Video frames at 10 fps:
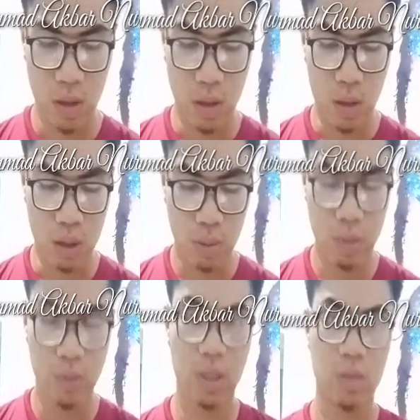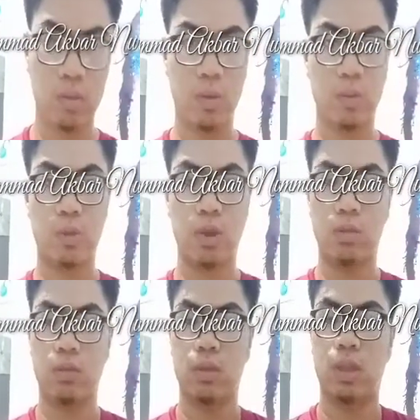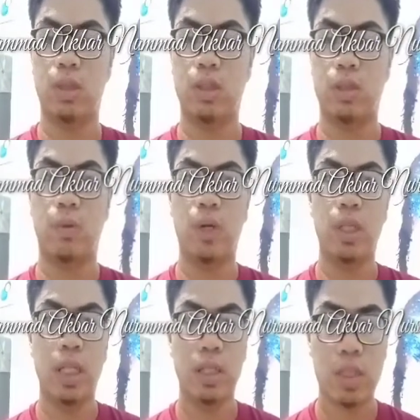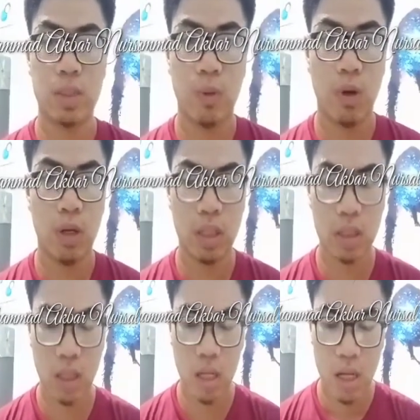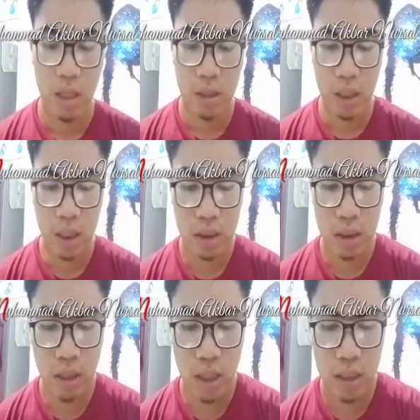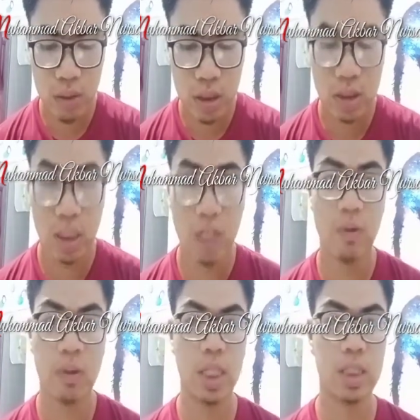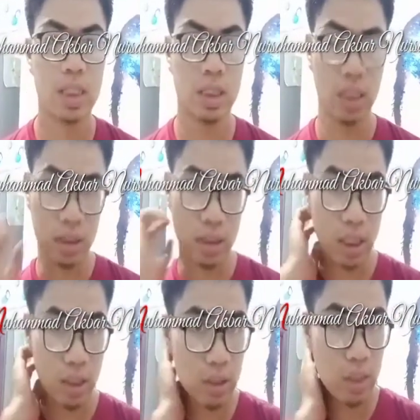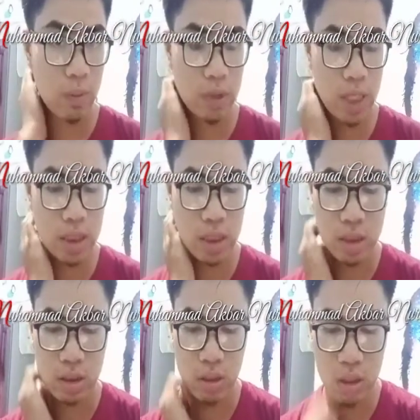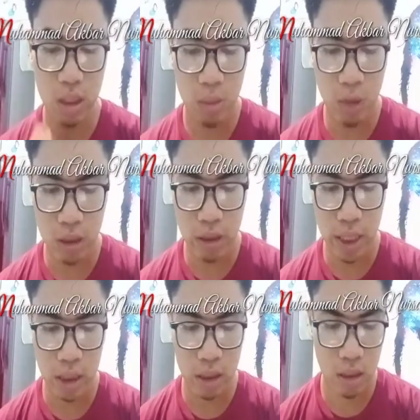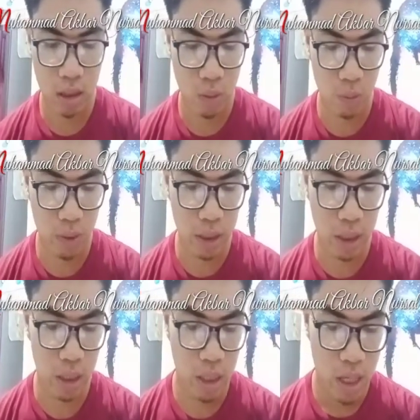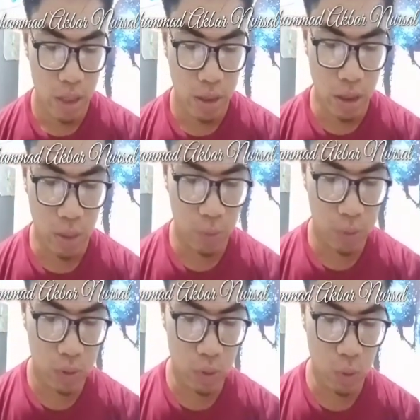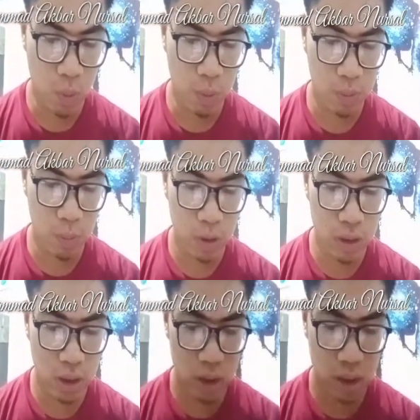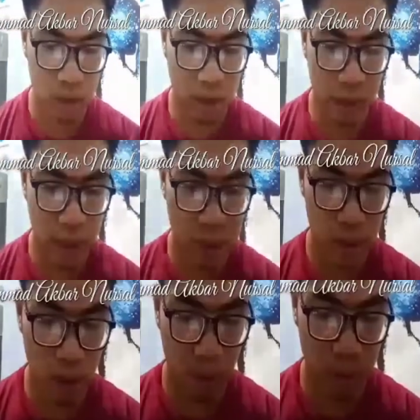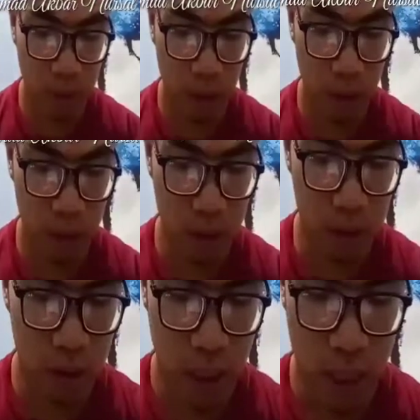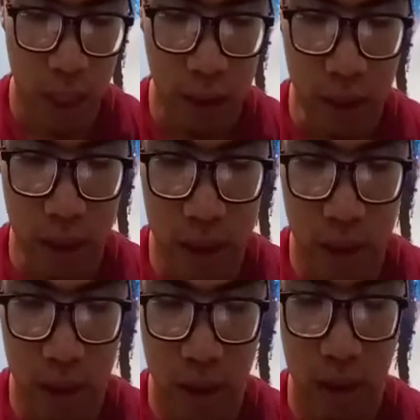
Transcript: Okay, maybe we can move from another point. There is point the interlanguage hypothesis. The interlanguage hypothesis is talking about that we the to propose the nation of the language. This